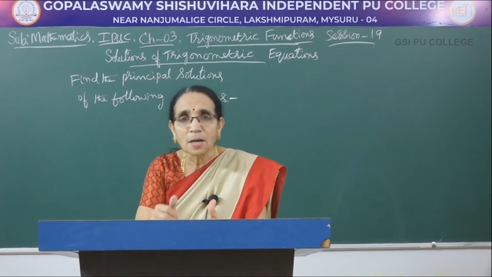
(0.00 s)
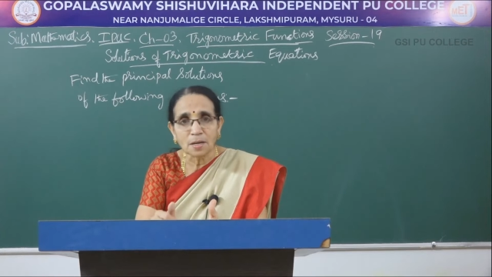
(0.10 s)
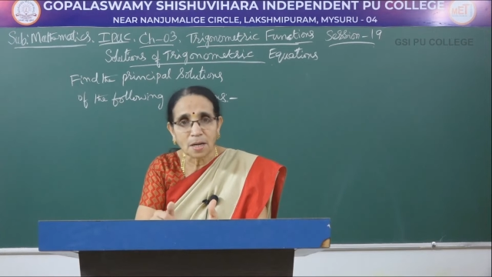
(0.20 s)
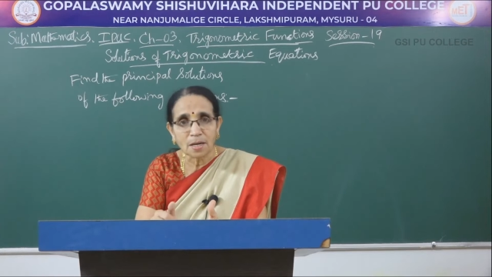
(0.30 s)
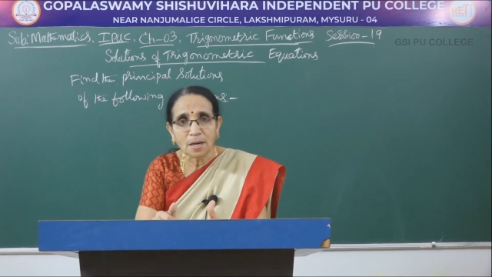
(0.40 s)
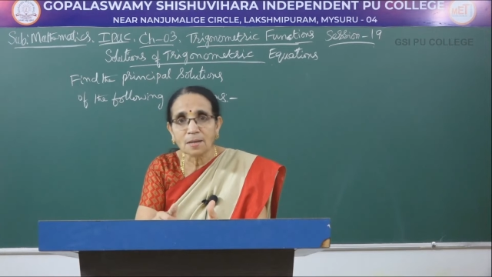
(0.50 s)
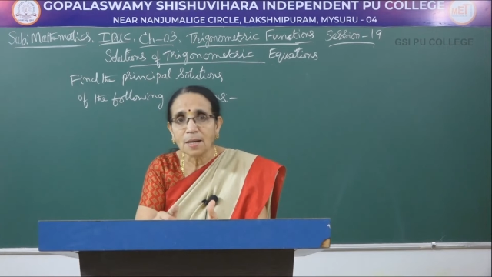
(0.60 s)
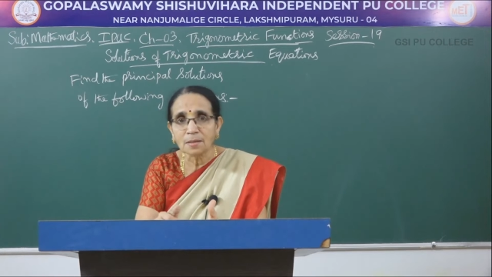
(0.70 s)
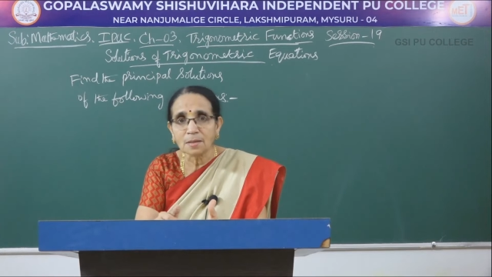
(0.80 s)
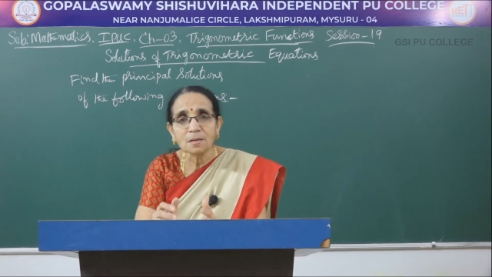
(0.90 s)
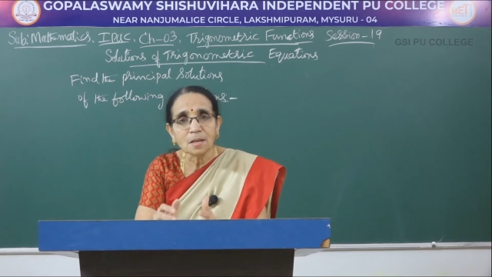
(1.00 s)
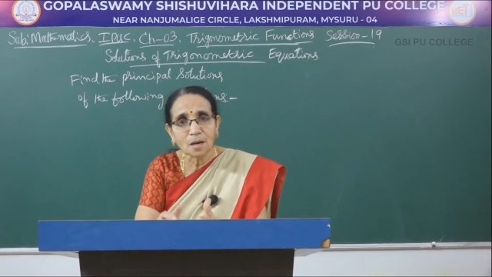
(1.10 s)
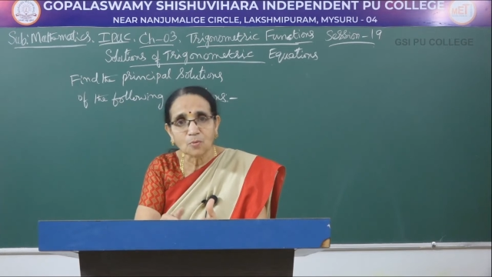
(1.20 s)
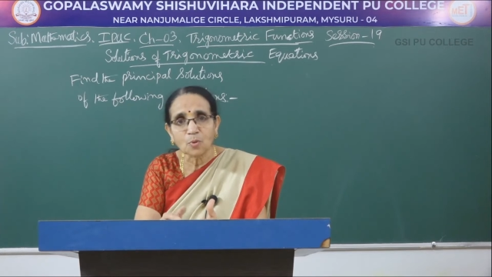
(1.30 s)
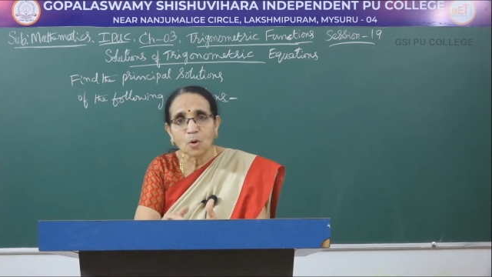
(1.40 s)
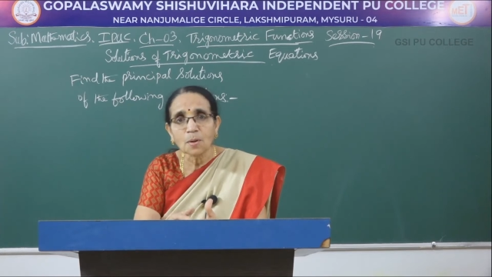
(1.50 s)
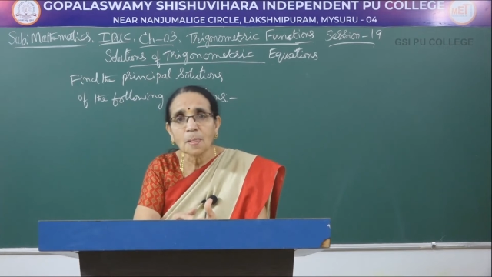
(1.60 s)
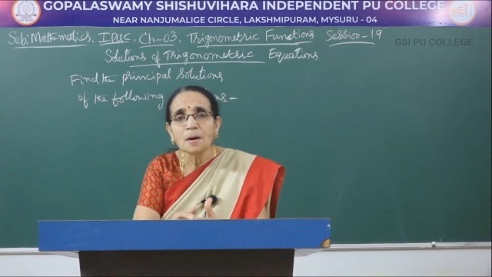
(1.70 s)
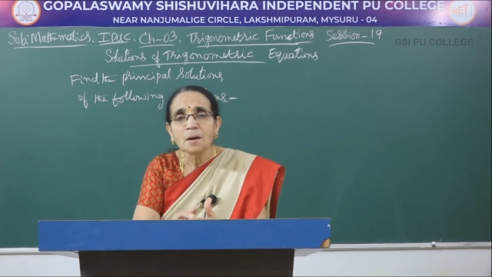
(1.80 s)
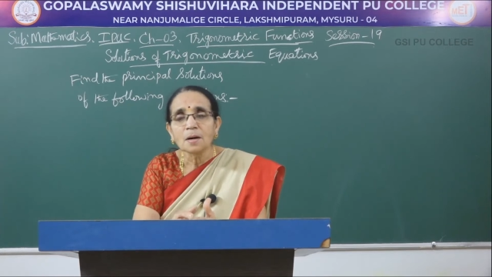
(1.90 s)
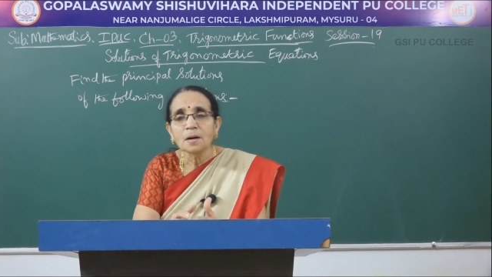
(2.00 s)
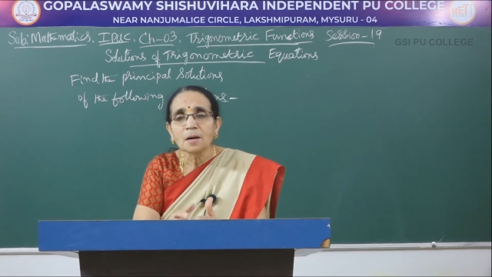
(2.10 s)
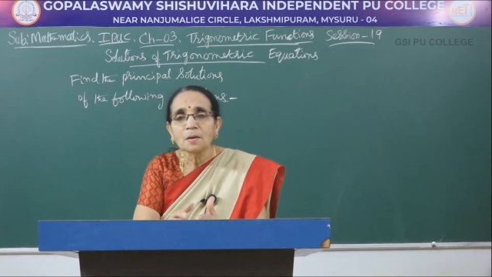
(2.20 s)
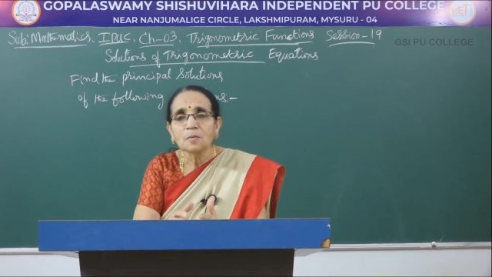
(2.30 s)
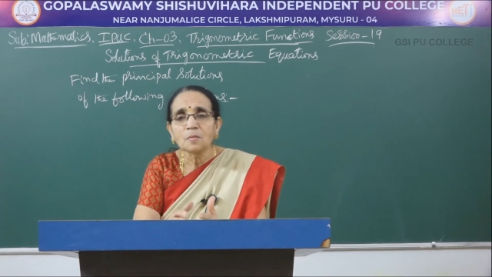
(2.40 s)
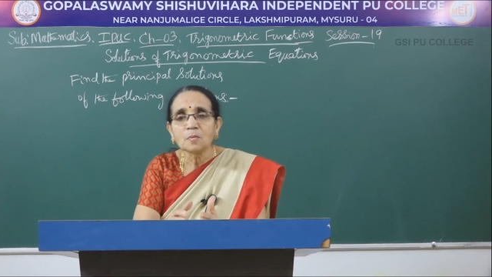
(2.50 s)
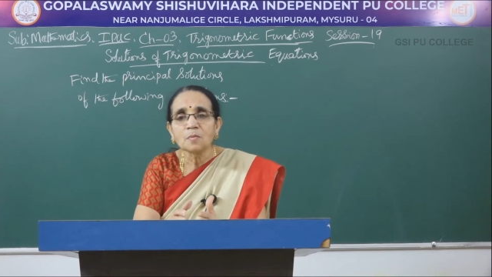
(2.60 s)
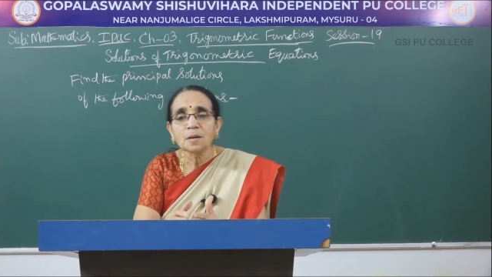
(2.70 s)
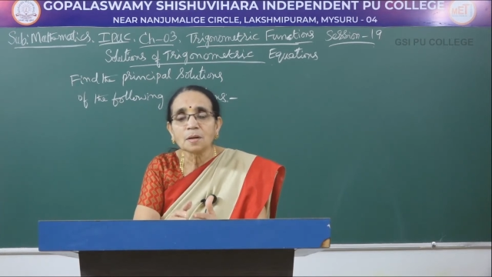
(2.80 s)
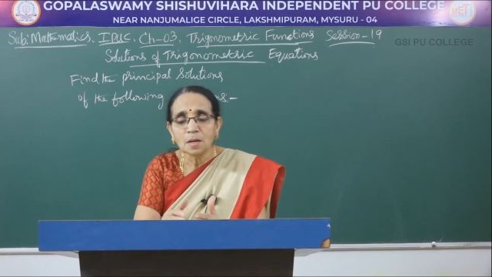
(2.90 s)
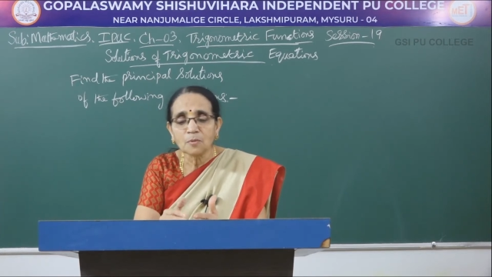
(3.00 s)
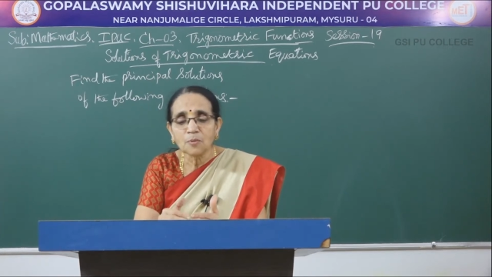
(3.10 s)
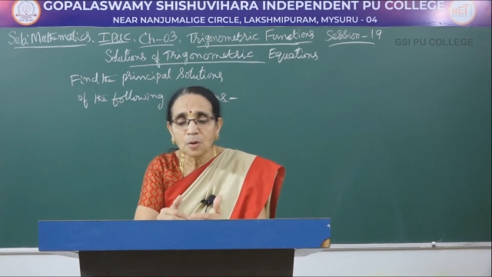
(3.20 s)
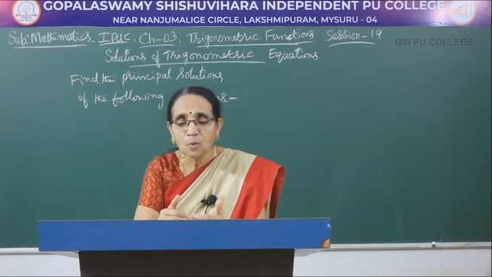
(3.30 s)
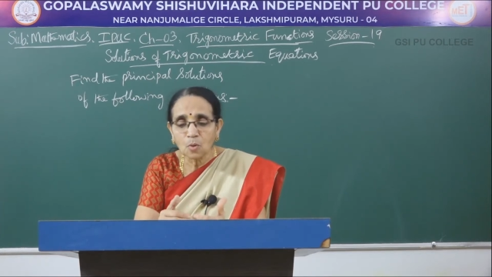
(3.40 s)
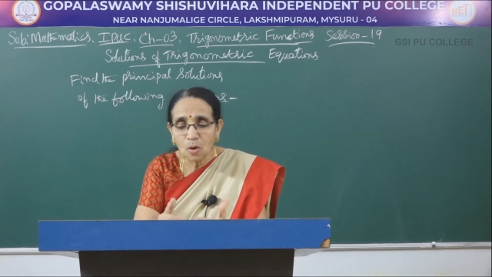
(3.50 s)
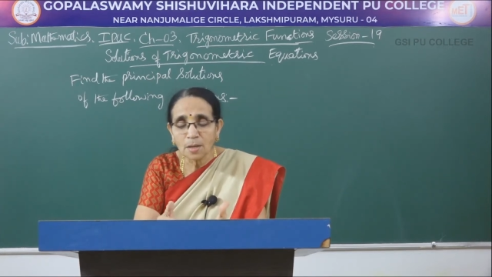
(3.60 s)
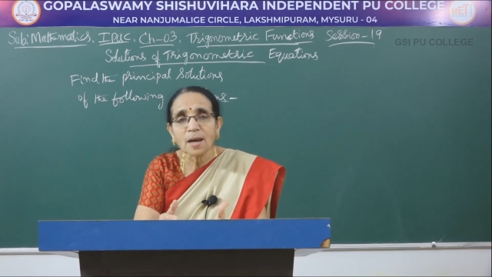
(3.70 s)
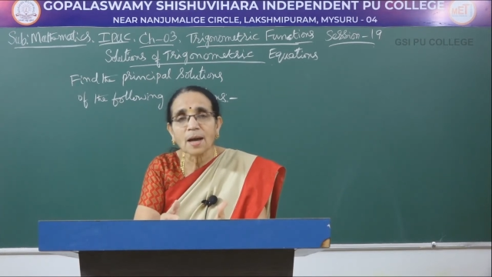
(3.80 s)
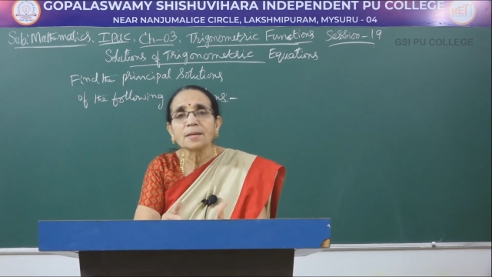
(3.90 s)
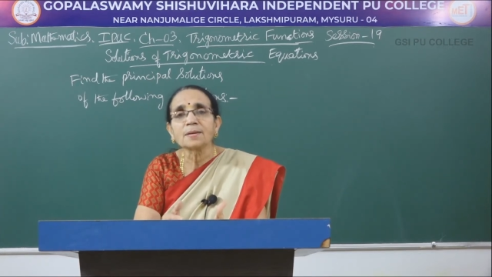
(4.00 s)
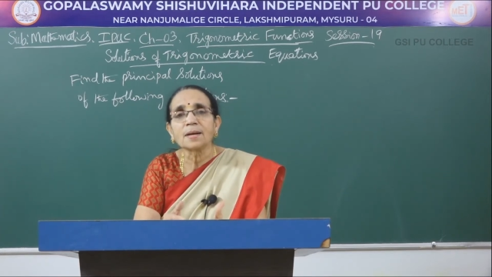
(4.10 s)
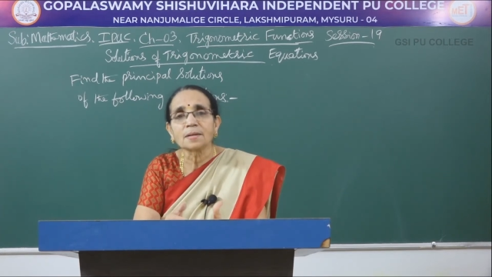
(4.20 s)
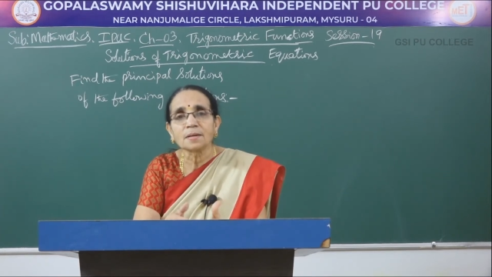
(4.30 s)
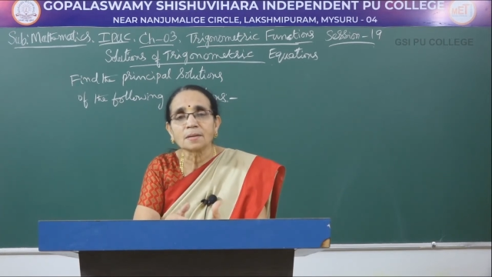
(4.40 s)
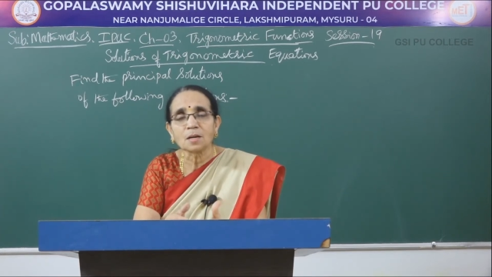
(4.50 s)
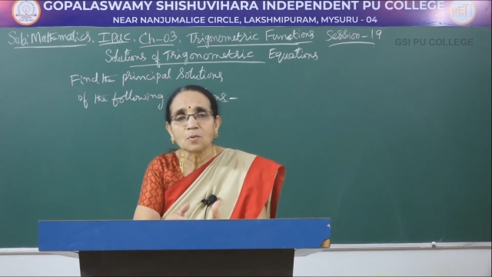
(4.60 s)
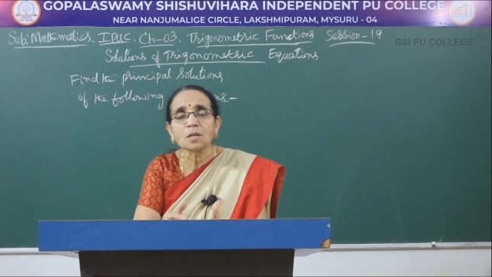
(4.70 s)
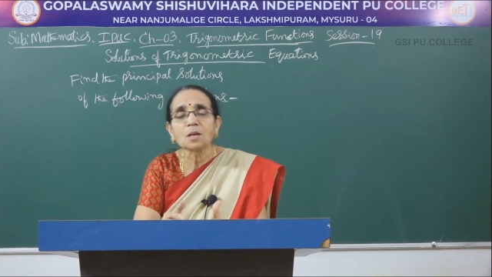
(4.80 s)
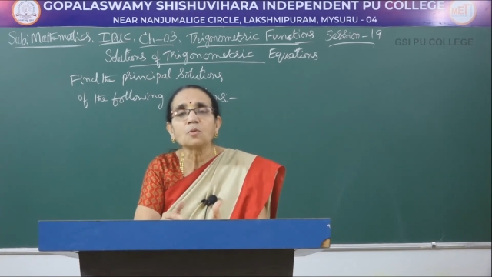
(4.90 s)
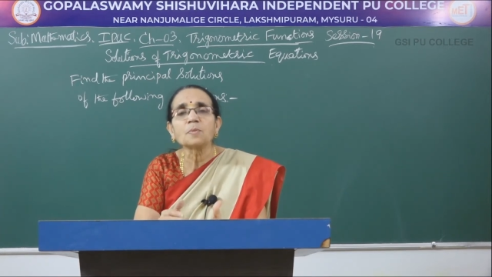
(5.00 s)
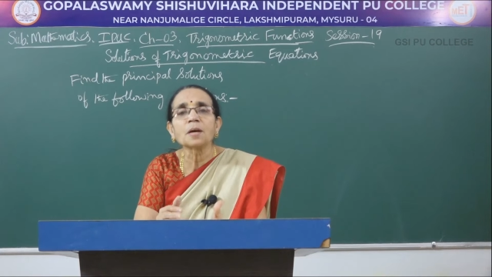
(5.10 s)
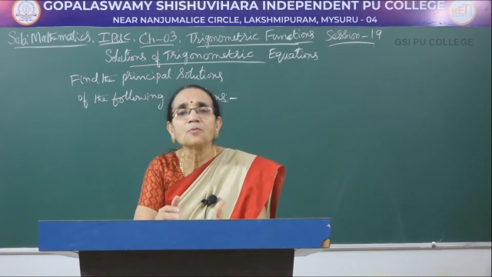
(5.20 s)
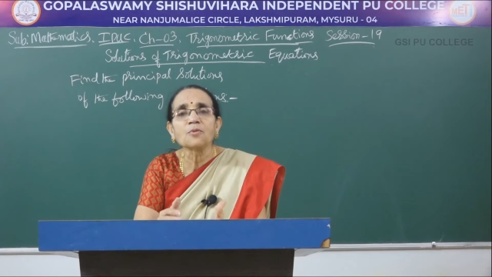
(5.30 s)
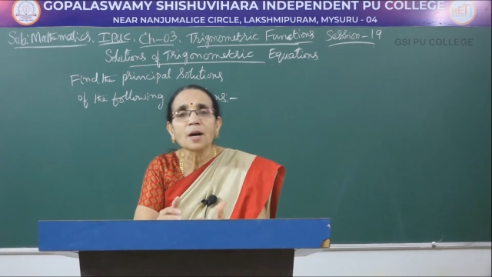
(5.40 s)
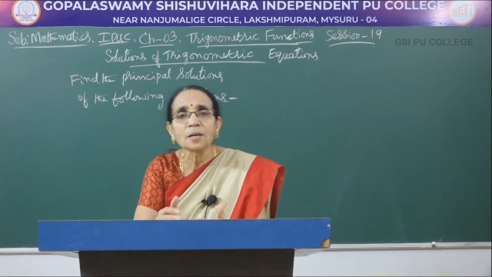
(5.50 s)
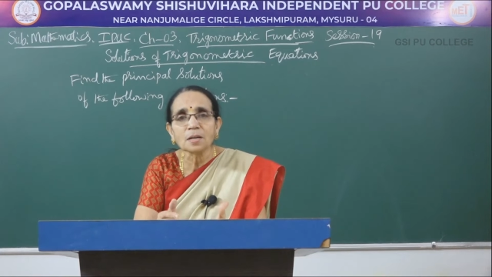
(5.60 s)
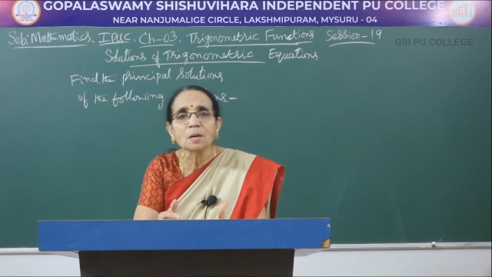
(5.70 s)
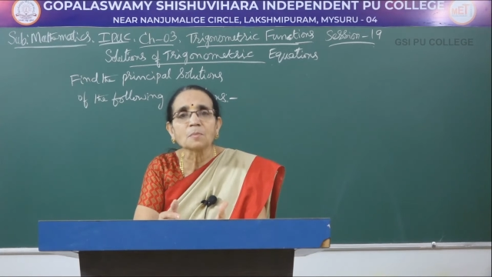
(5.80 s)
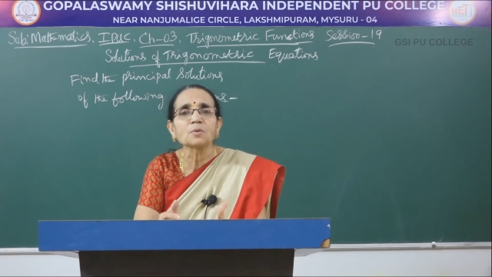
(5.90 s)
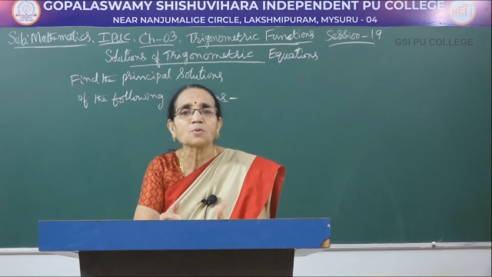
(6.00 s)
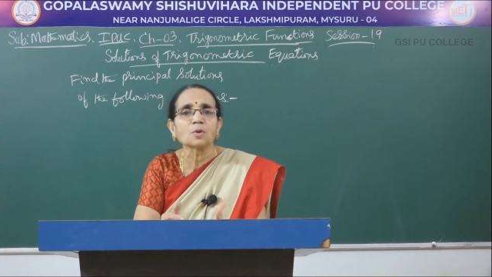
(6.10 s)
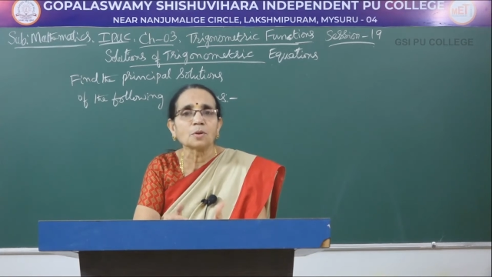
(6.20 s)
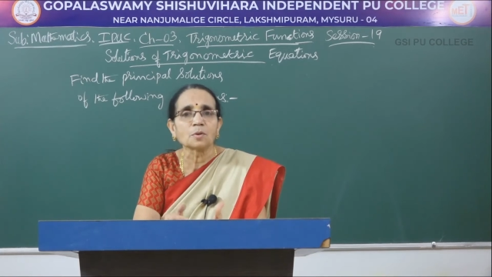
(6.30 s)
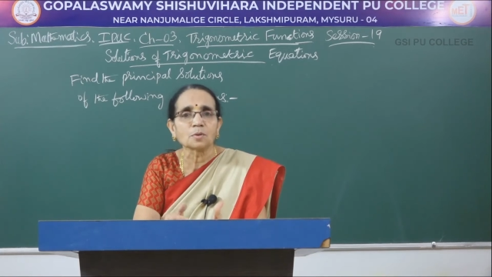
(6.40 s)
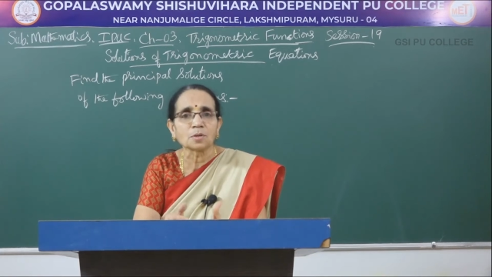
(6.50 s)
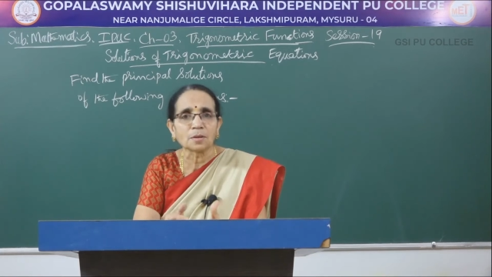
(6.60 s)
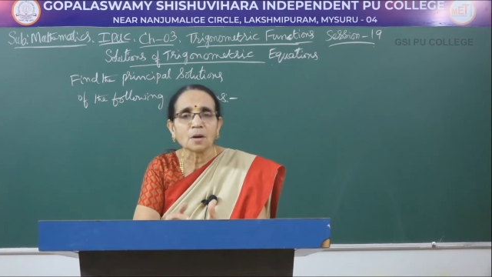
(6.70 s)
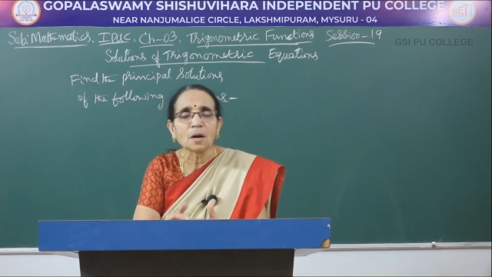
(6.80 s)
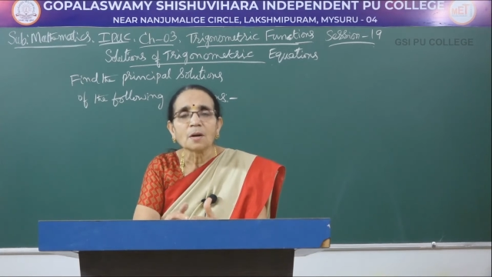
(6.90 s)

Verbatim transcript: pi radian like that. Therefore, Uh, we, if we go on calculating that one, there will be infinite number of solutions.